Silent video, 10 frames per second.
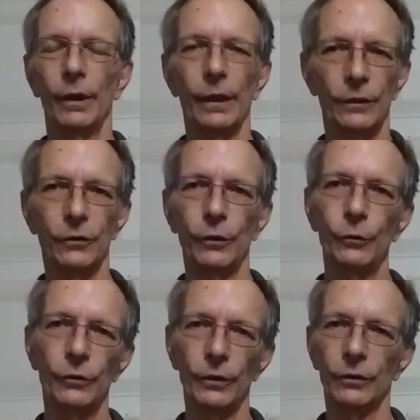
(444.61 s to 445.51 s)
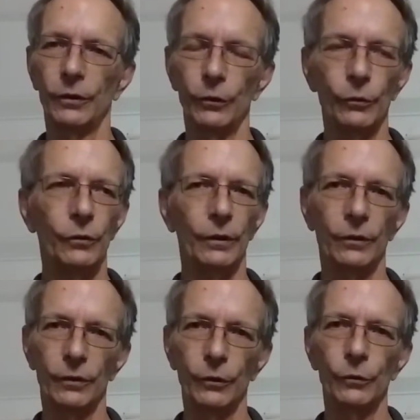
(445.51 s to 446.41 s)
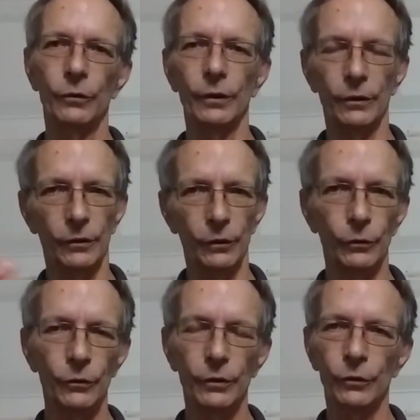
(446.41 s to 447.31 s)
excuse to